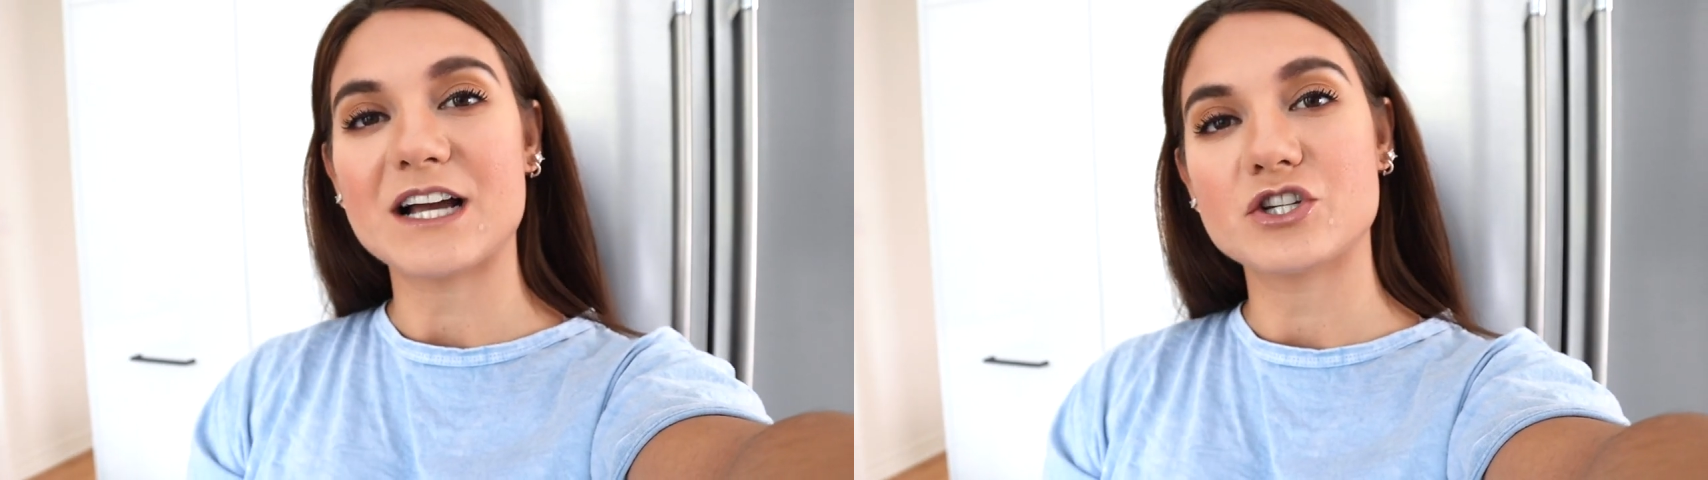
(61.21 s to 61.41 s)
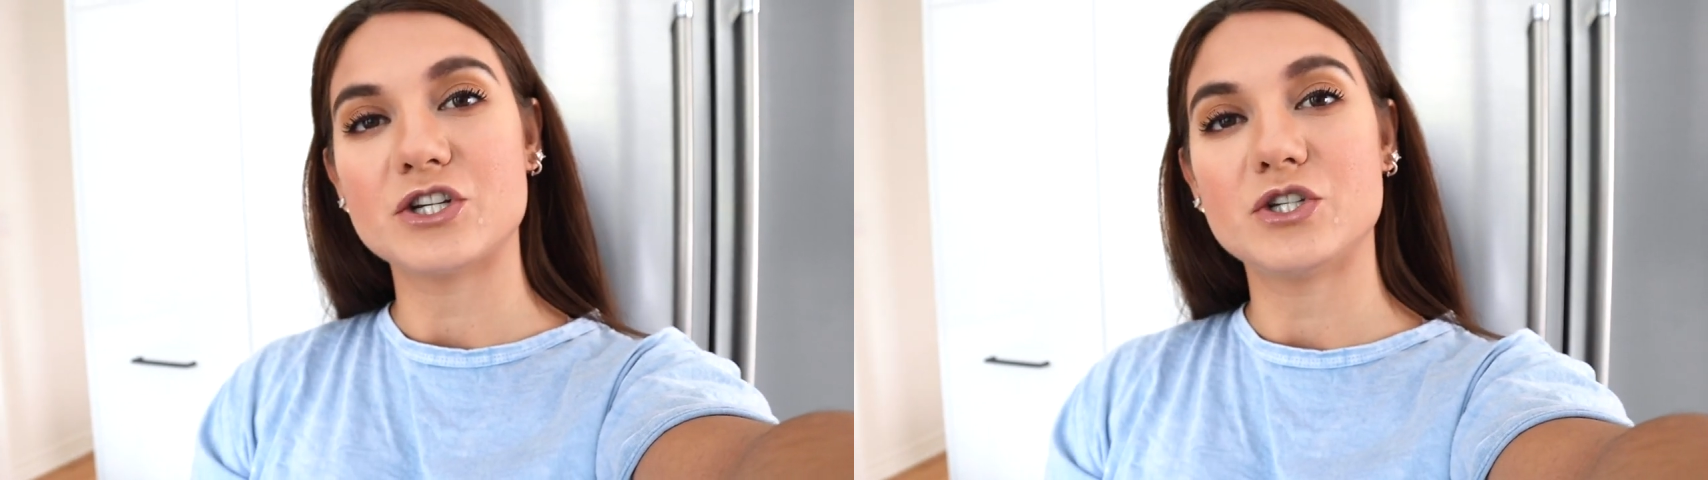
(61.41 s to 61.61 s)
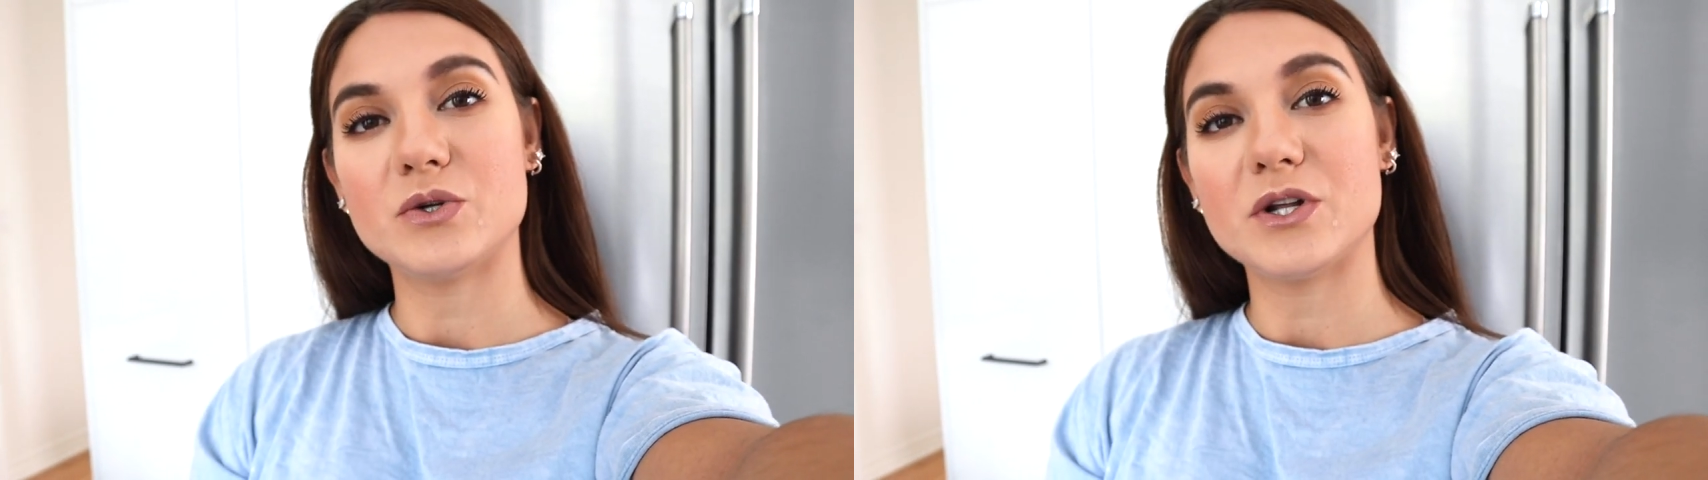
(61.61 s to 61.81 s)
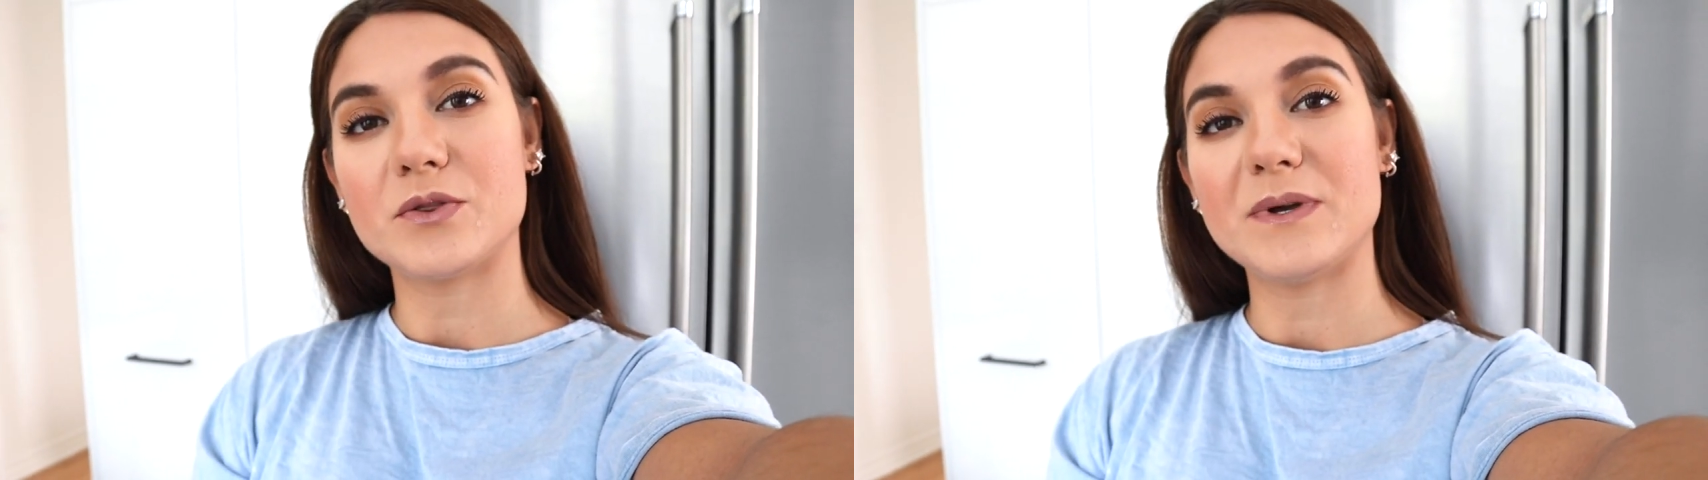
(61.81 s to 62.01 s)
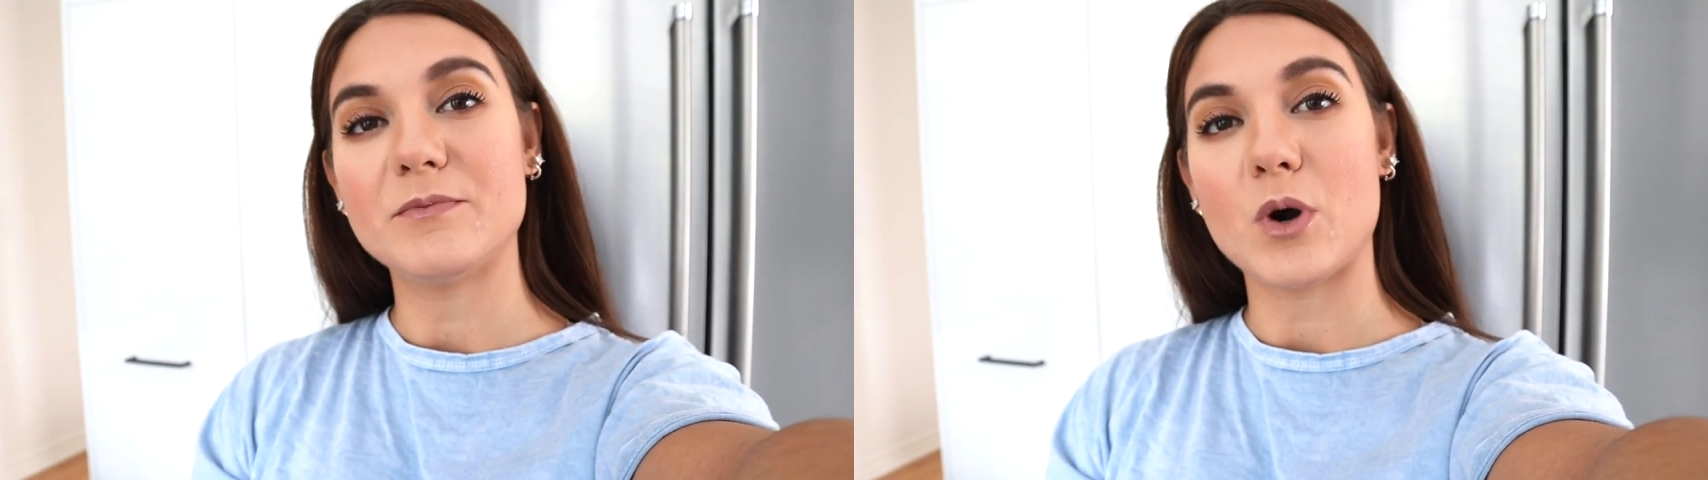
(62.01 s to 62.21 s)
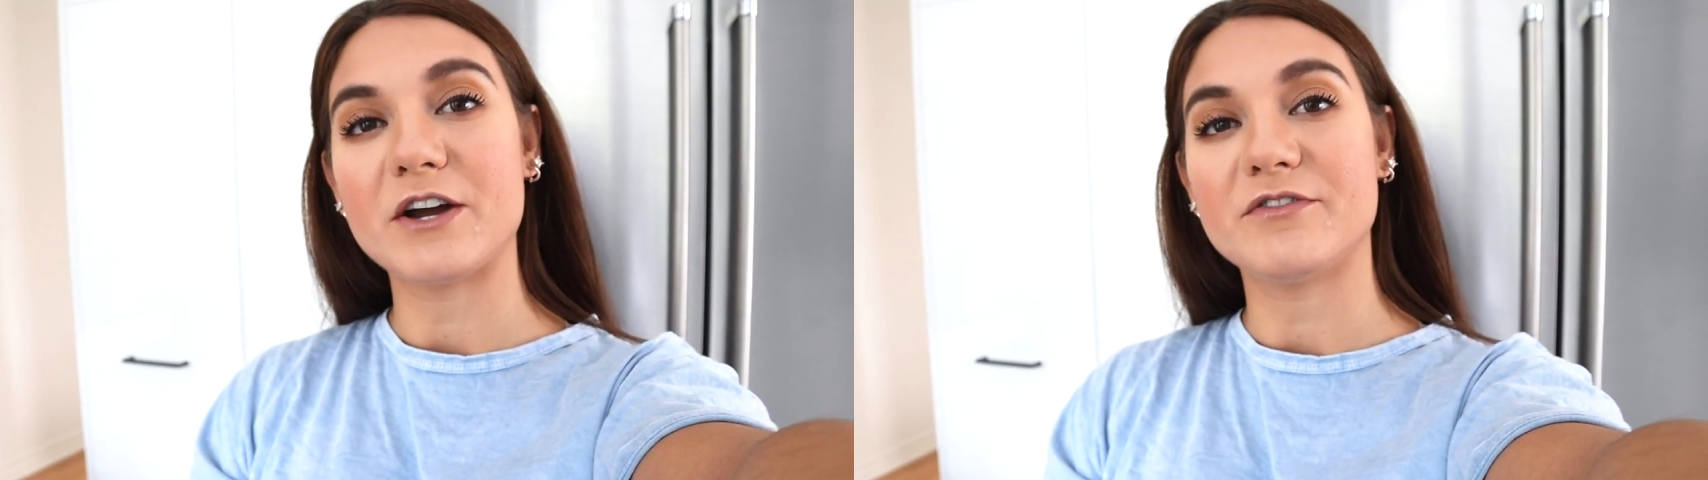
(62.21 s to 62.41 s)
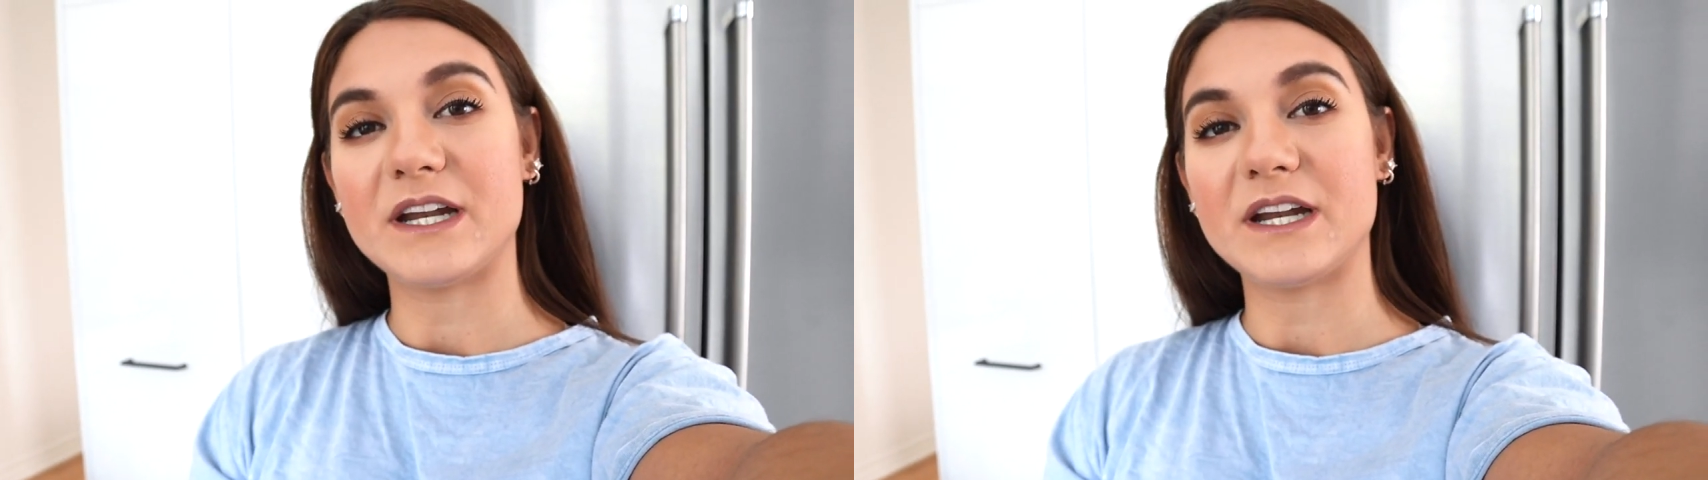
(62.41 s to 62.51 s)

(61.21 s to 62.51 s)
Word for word: extra 2 to 3 more